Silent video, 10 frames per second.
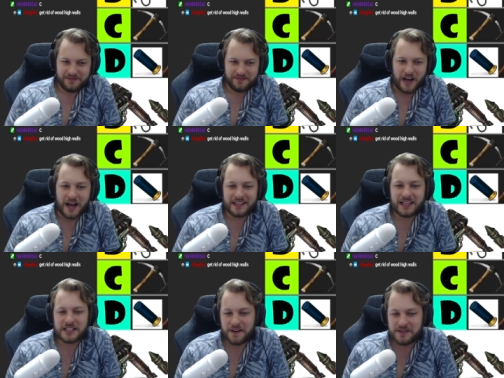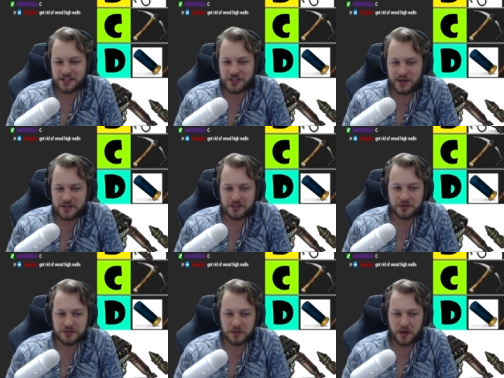I think it's very
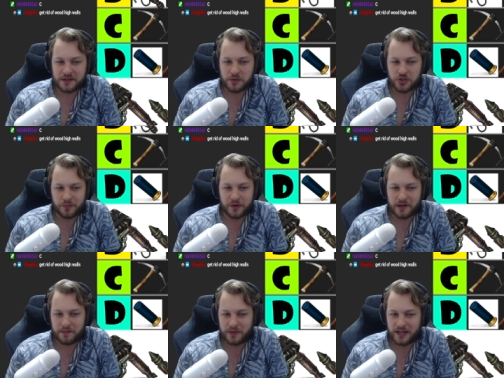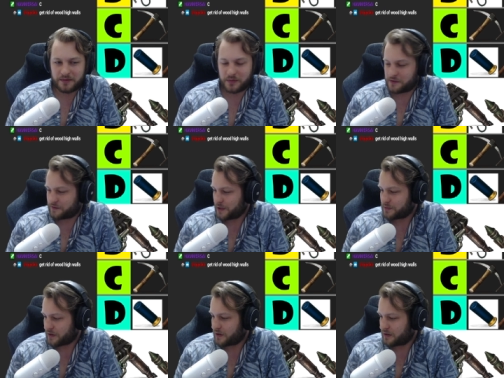situational, so I think we should put it in B with the
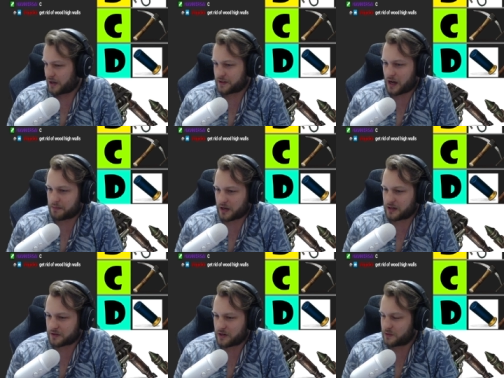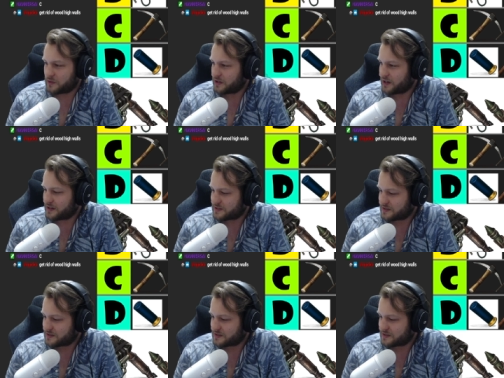flamethrower. I think I'm kind of agreeing with you guys.